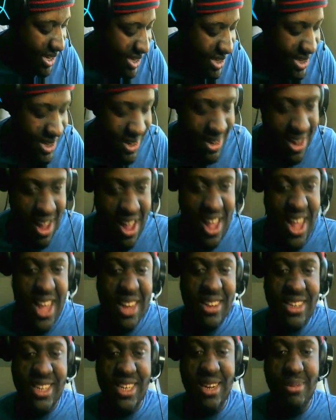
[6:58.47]
call
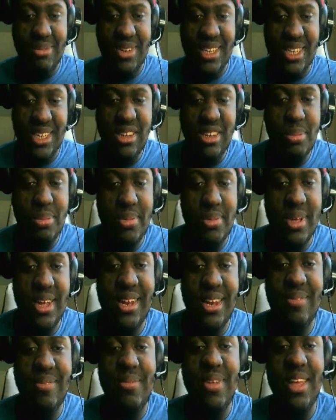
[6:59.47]
yourself stupid,
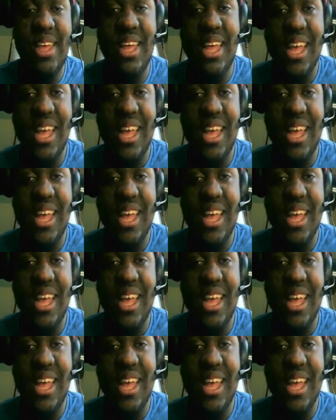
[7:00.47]
but